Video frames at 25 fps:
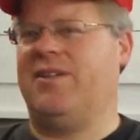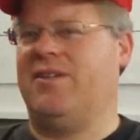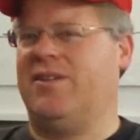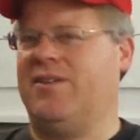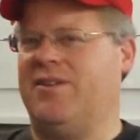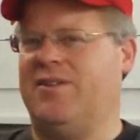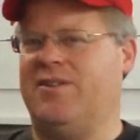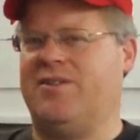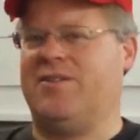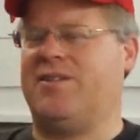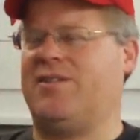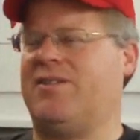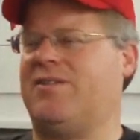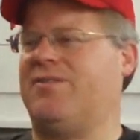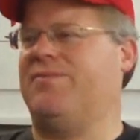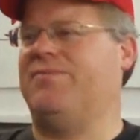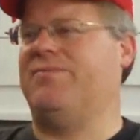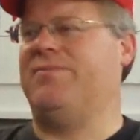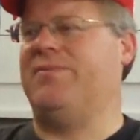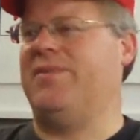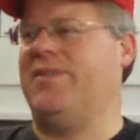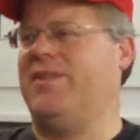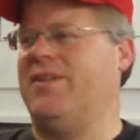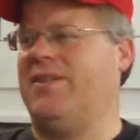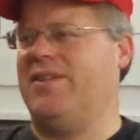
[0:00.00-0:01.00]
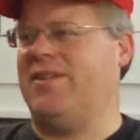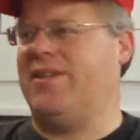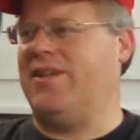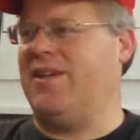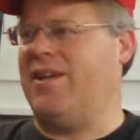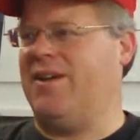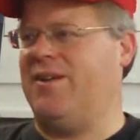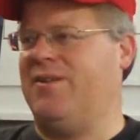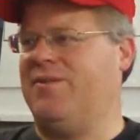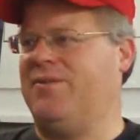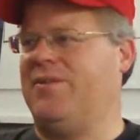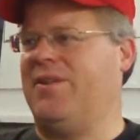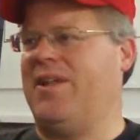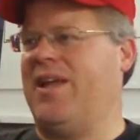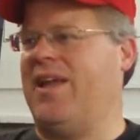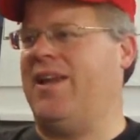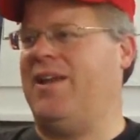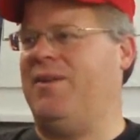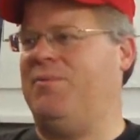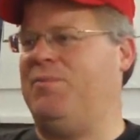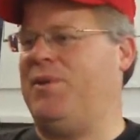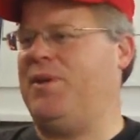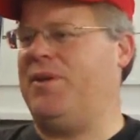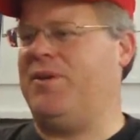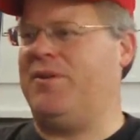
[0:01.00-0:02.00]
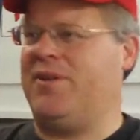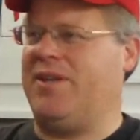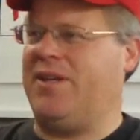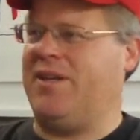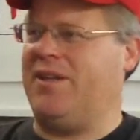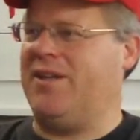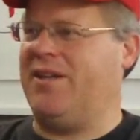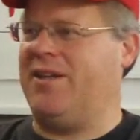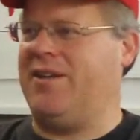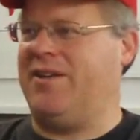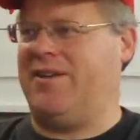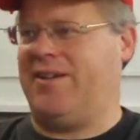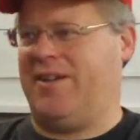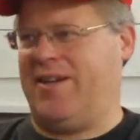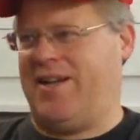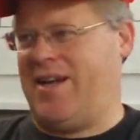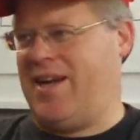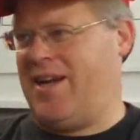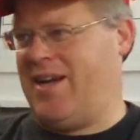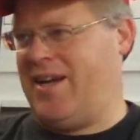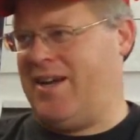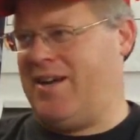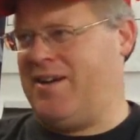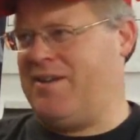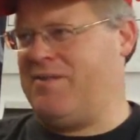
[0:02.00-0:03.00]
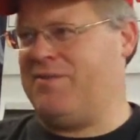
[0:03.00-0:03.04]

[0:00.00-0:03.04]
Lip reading: You lose any beauty that you're going to have.